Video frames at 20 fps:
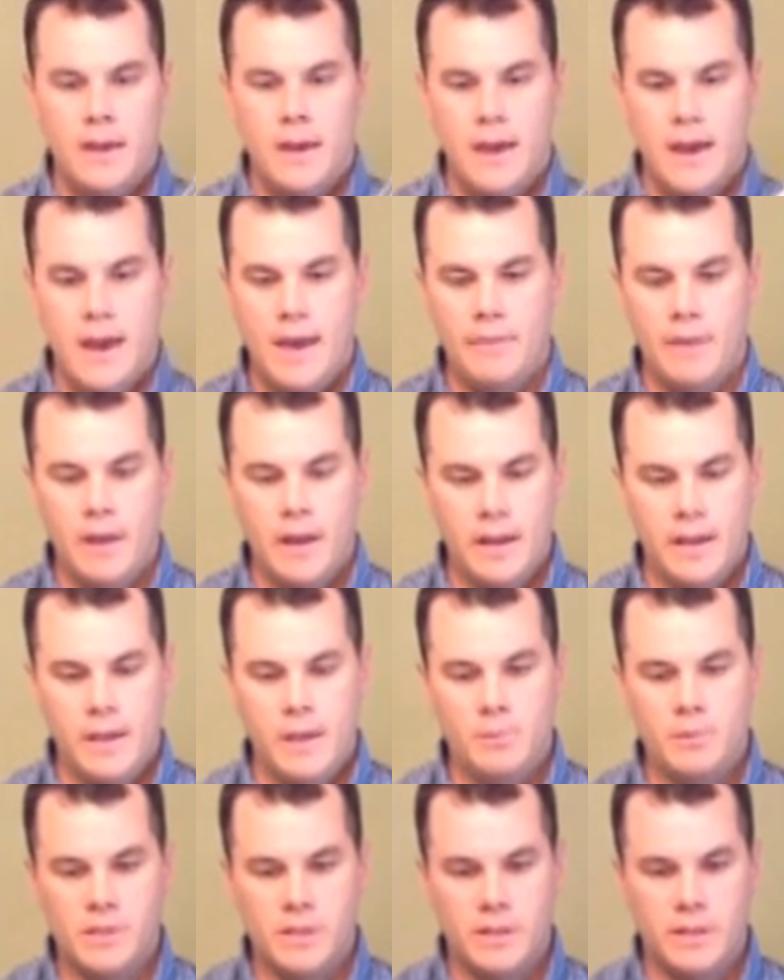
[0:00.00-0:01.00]
and then it
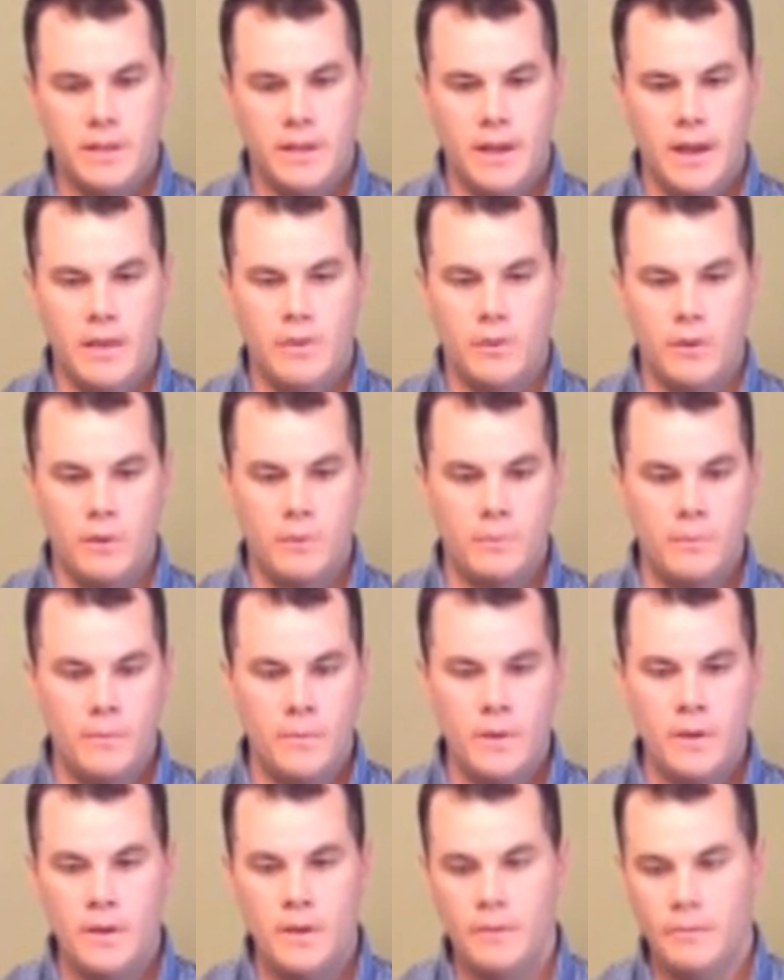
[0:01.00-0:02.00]
keeps it together.
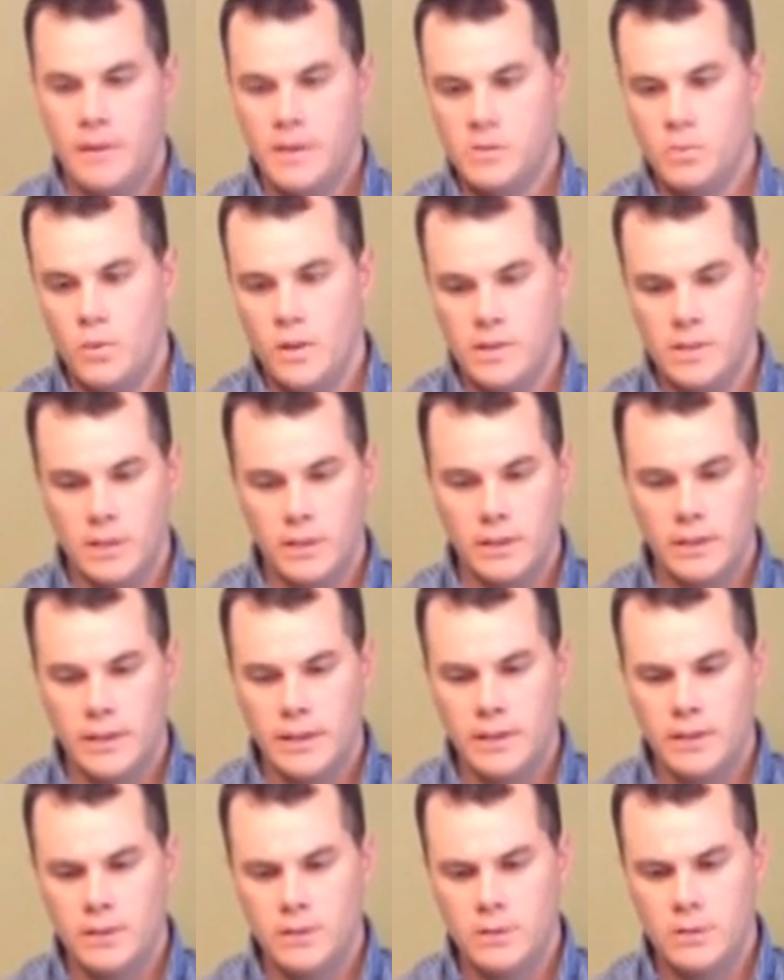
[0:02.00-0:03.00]
This one's
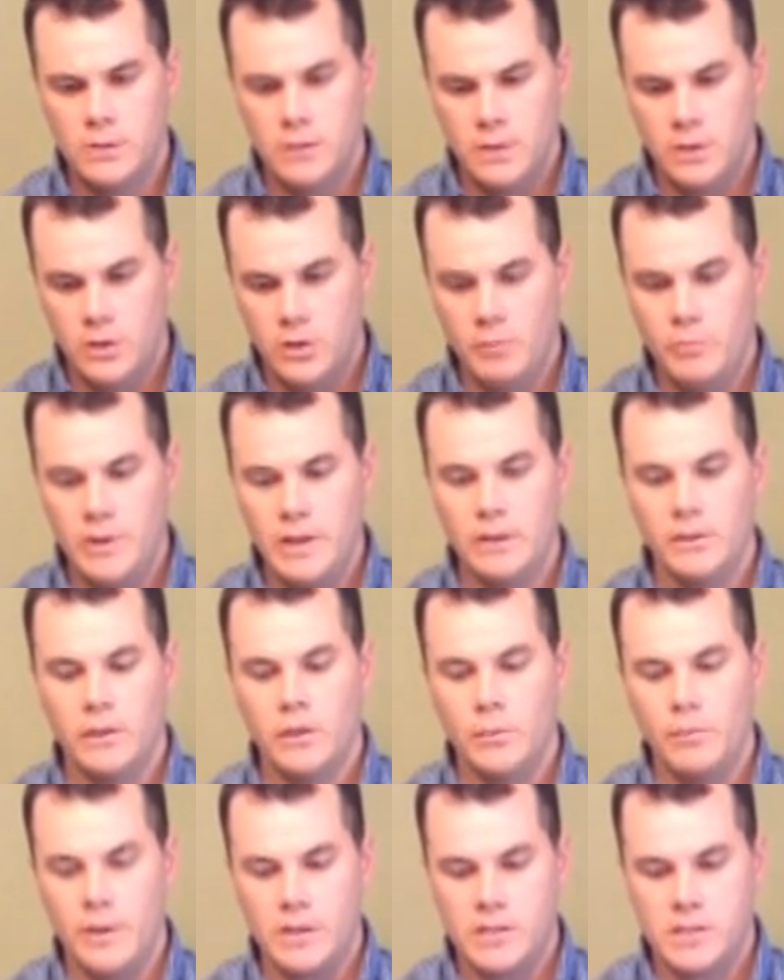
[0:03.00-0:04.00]
could be a
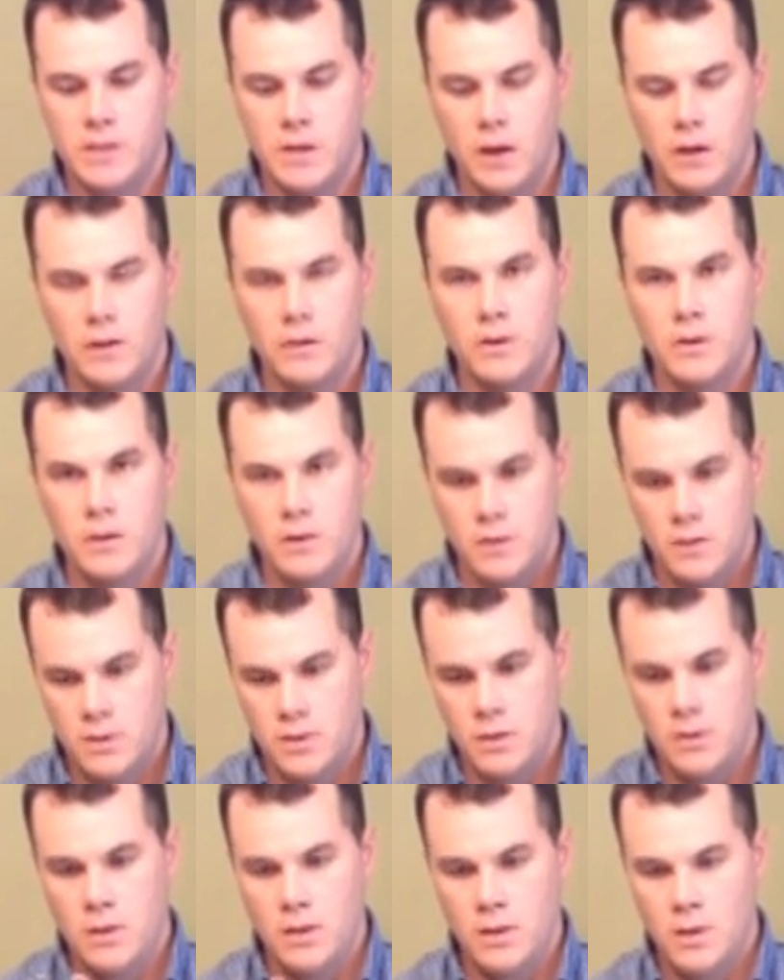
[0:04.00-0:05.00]
little bit snugger,
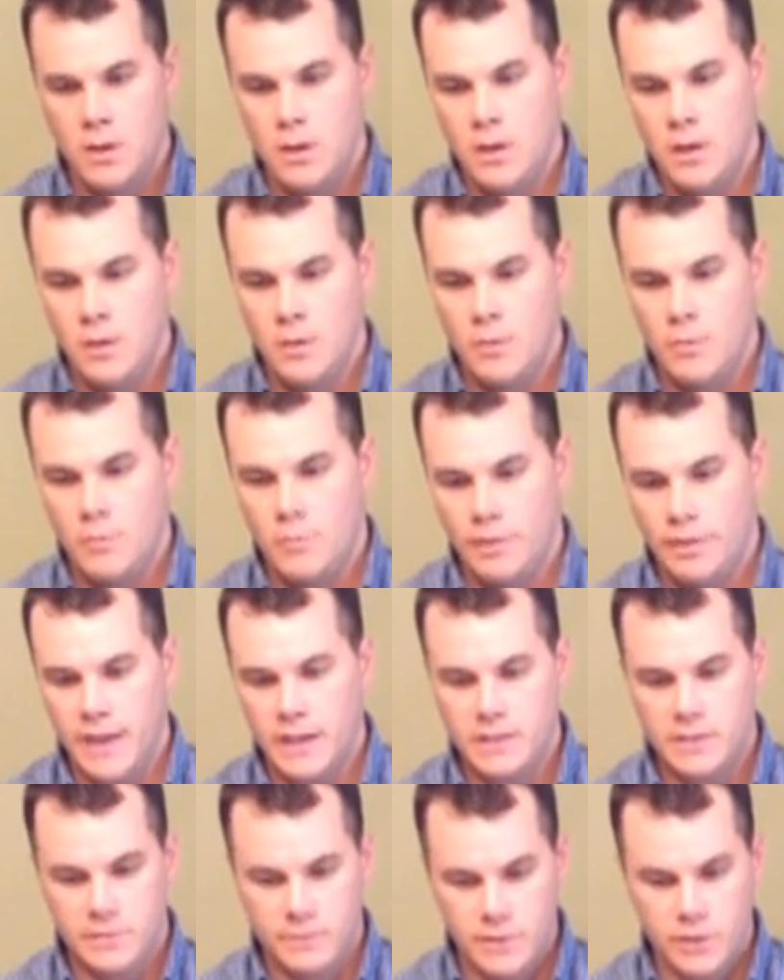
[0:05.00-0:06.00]
but
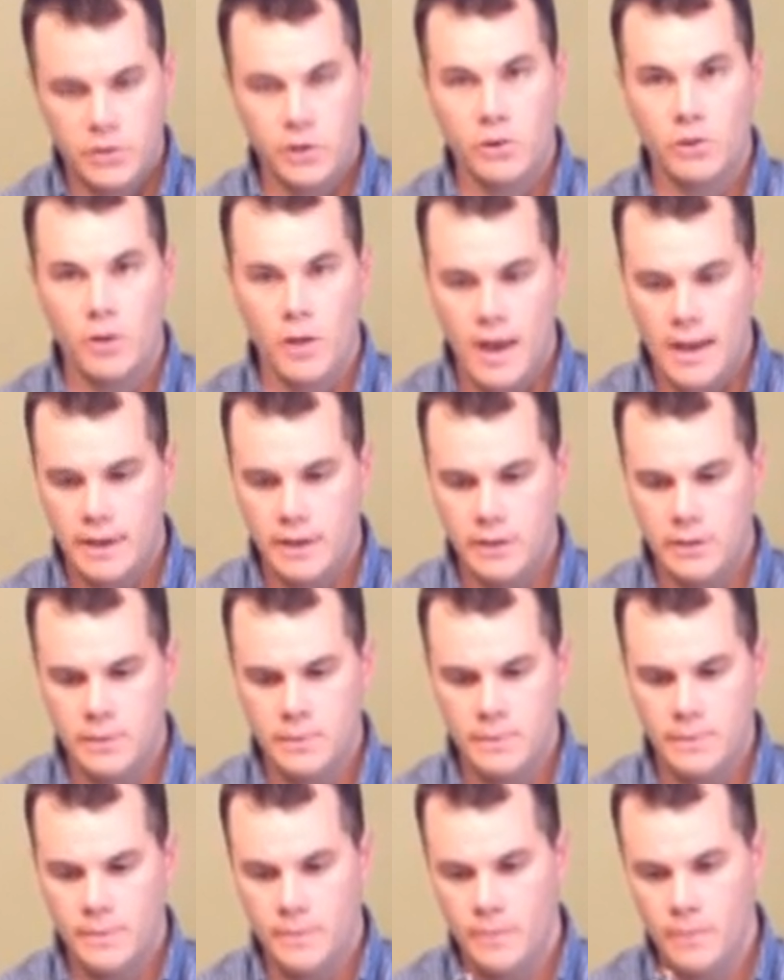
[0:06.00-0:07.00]
that's the general idea.
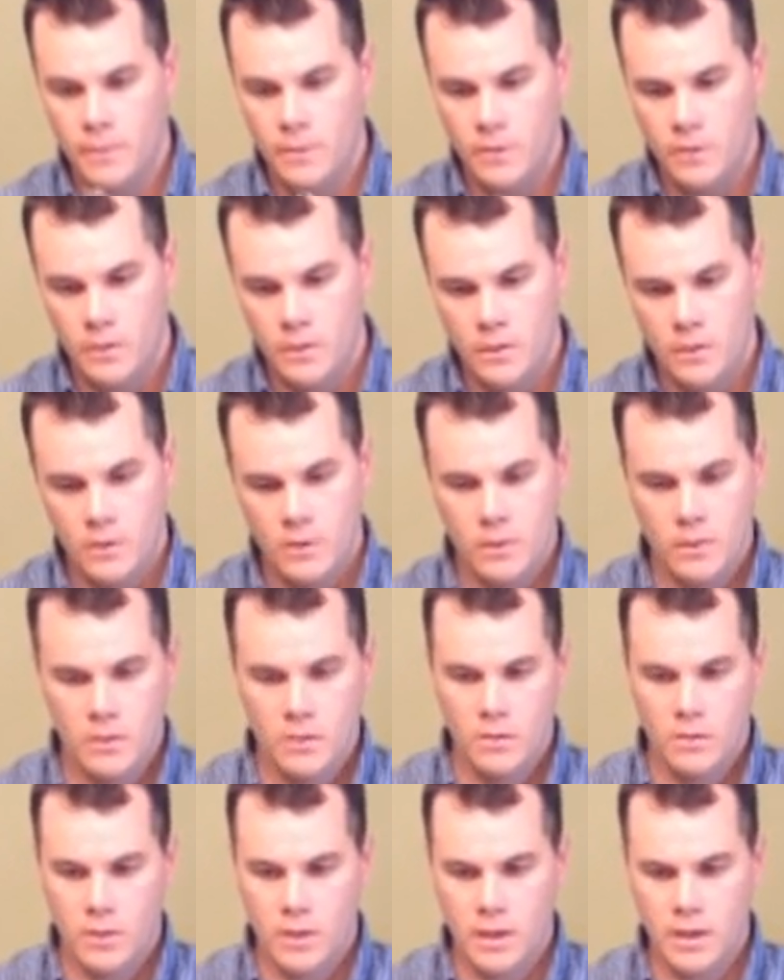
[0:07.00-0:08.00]

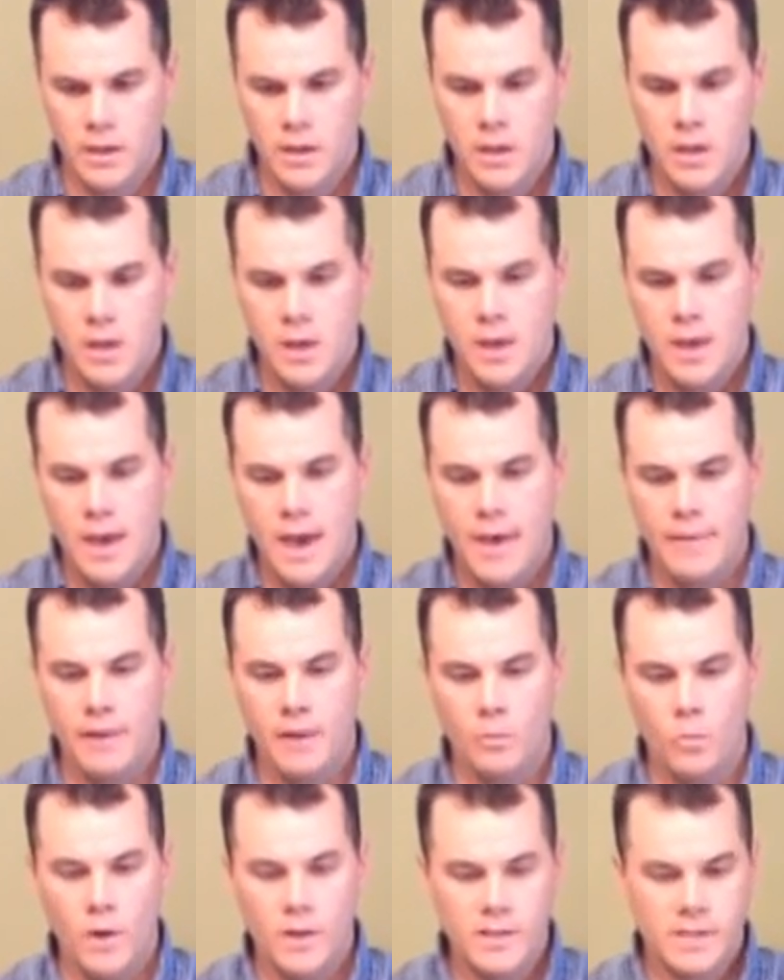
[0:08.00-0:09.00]
Okay, and then
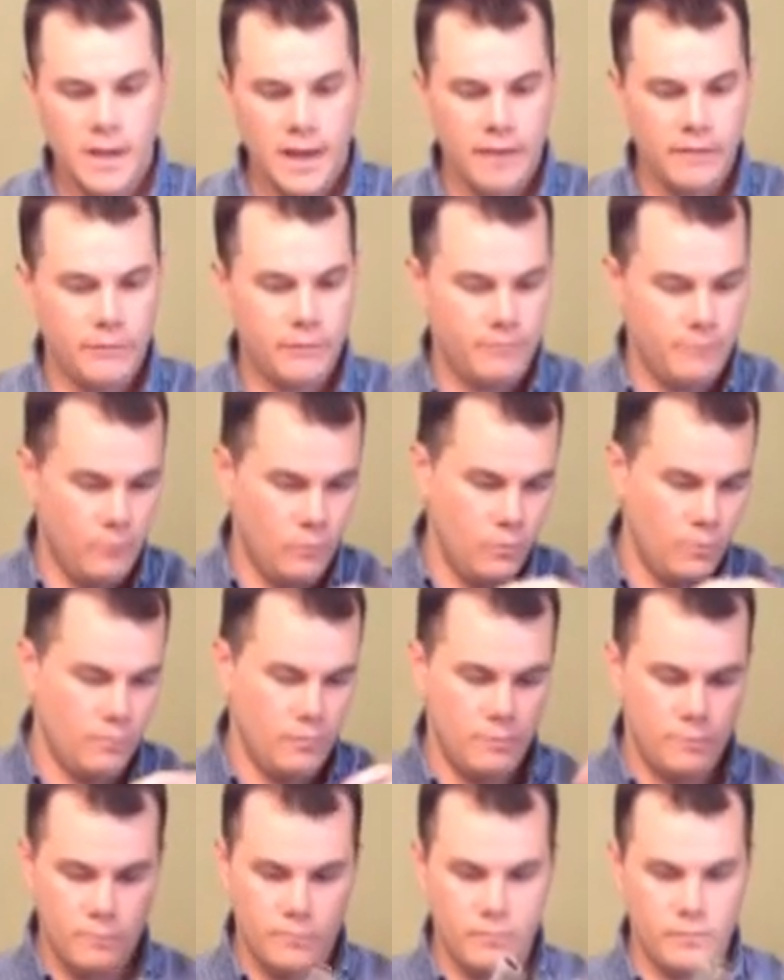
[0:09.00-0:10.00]
once I'm
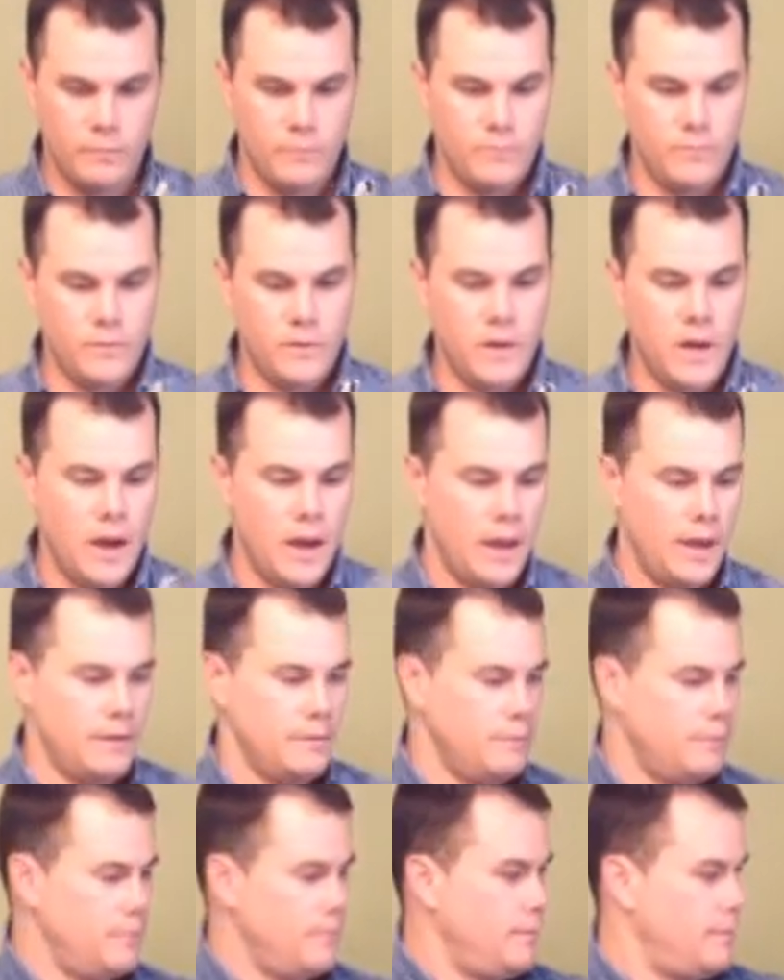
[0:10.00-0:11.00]
done,
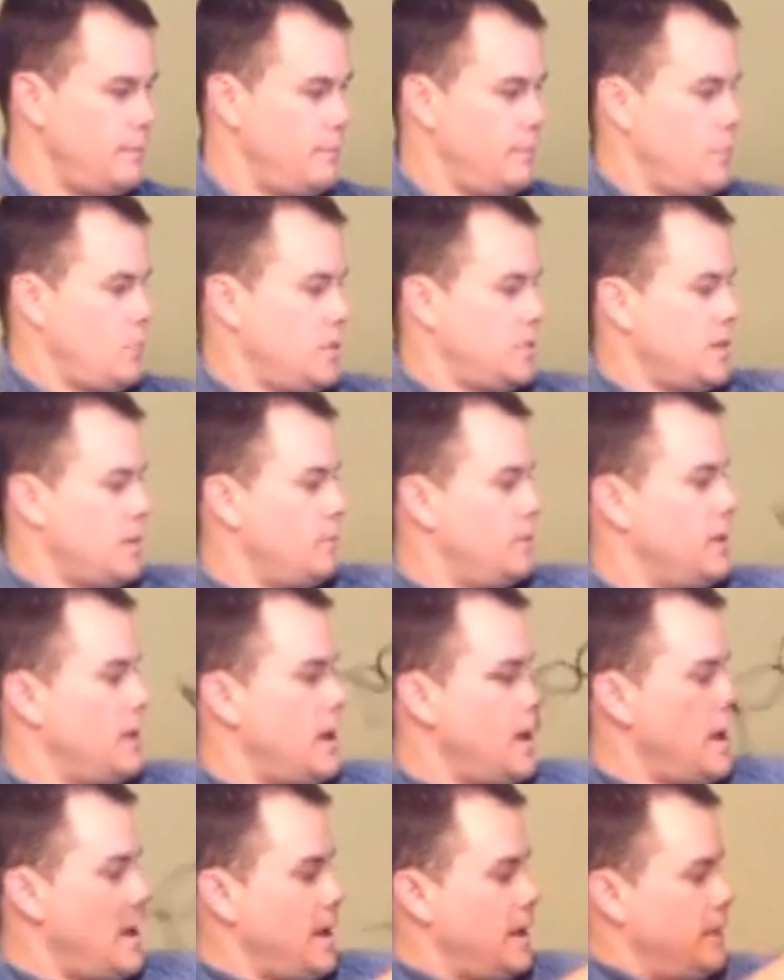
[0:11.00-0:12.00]

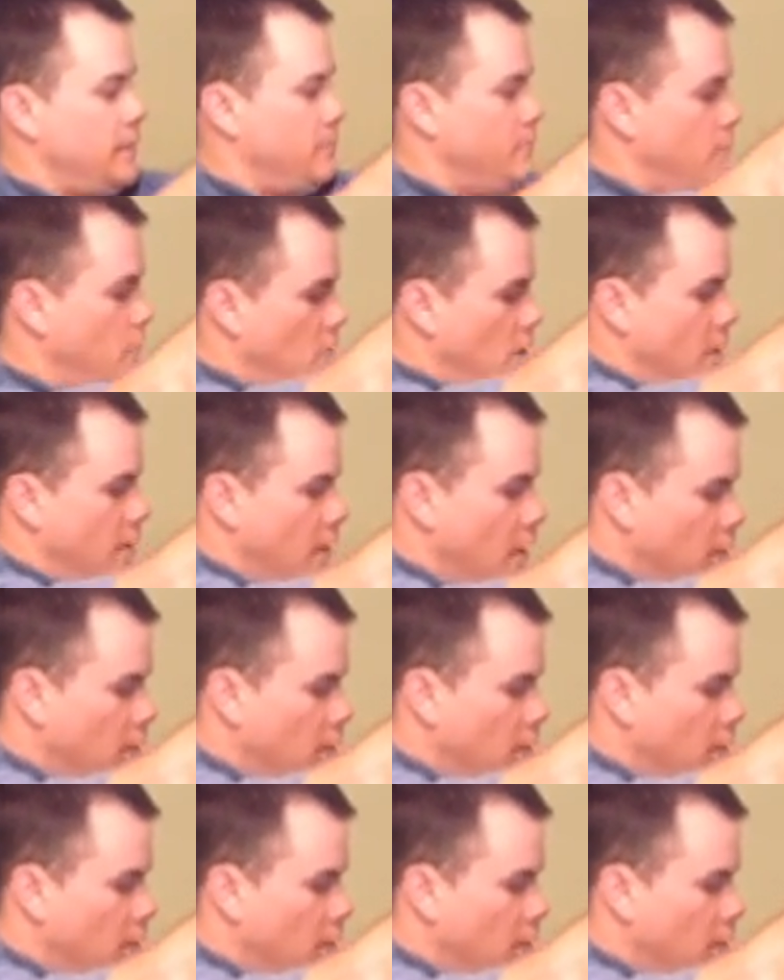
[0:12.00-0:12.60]
I'll